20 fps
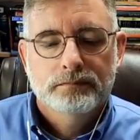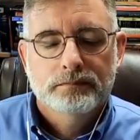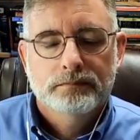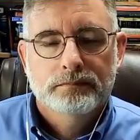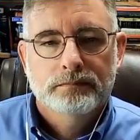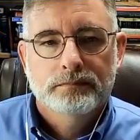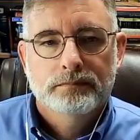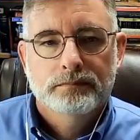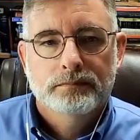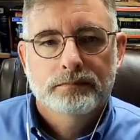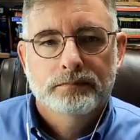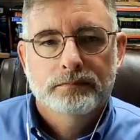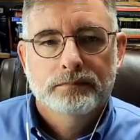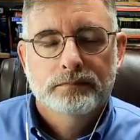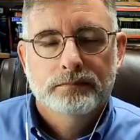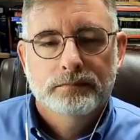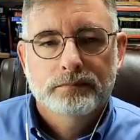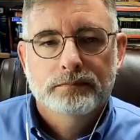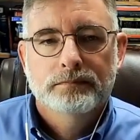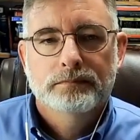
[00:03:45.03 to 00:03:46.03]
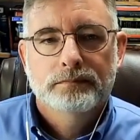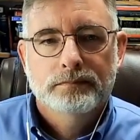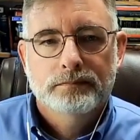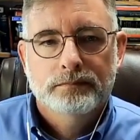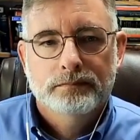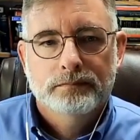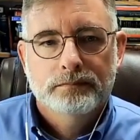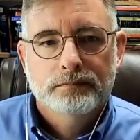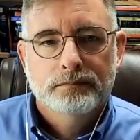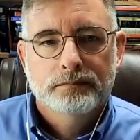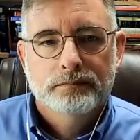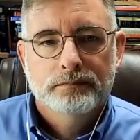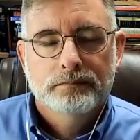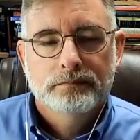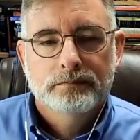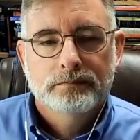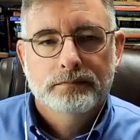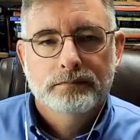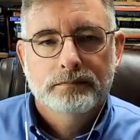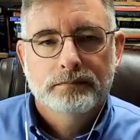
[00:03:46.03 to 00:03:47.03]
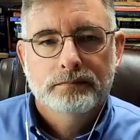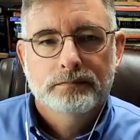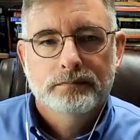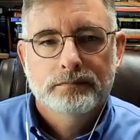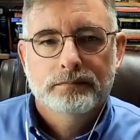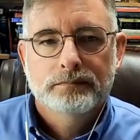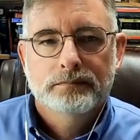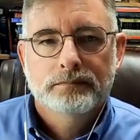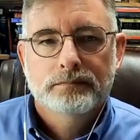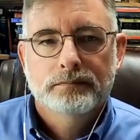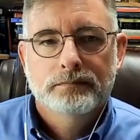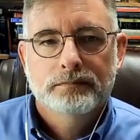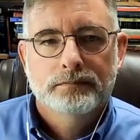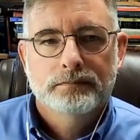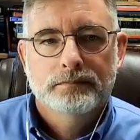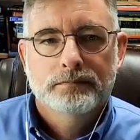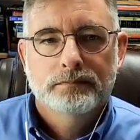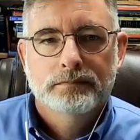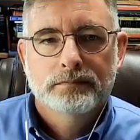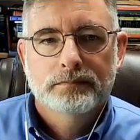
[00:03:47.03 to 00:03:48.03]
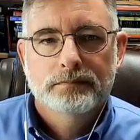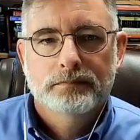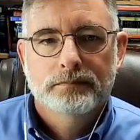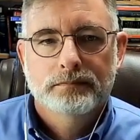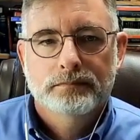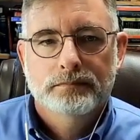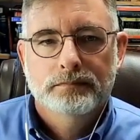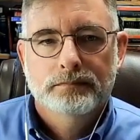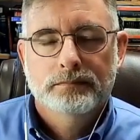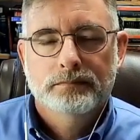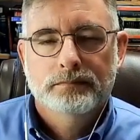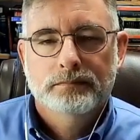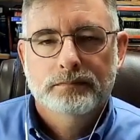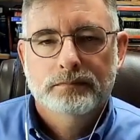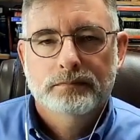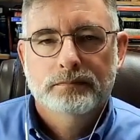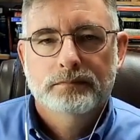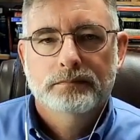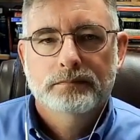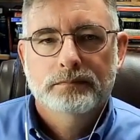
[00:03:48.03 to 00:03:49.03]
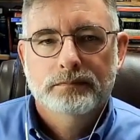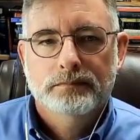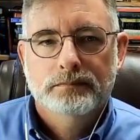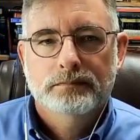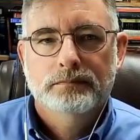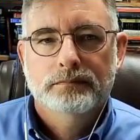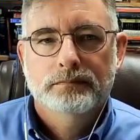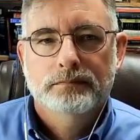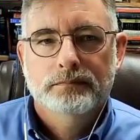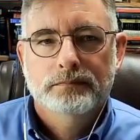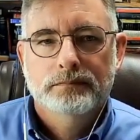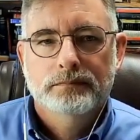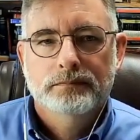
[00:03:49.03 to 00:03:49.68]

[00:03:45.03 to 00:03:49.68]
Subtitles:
[no speech]